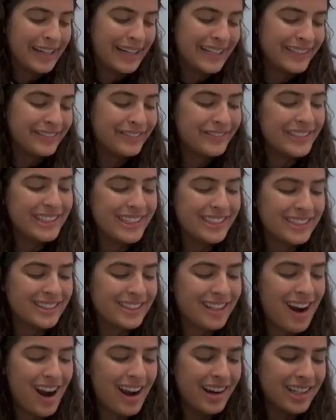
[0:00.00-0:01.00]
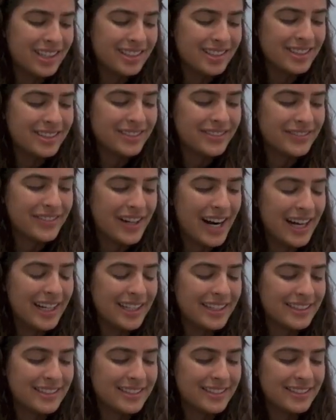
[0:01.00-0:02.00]
I have been trying to
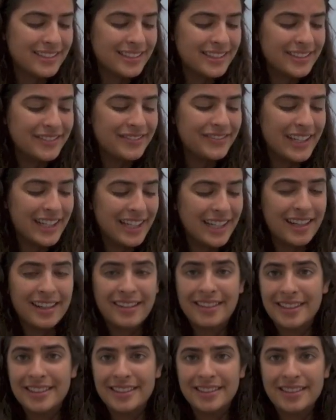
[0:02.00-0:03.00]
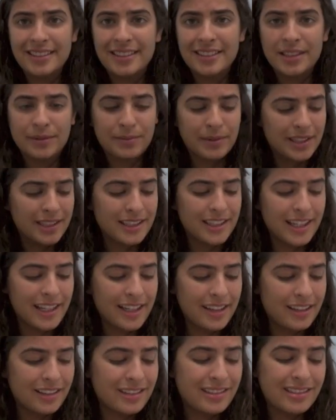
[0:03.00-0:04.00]
find so many questions, but
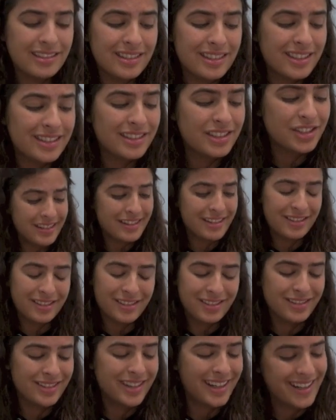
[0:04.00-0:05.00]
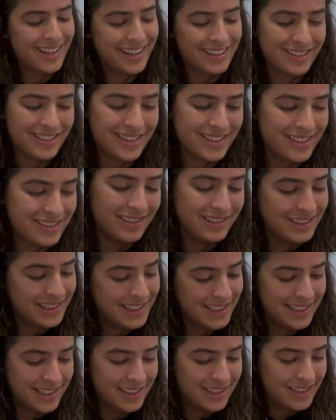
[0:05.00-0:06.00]
they are all shit, so I cannot
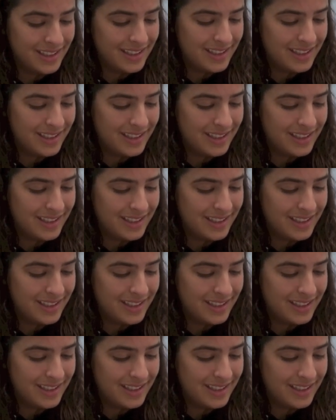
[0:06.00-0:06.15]
do it.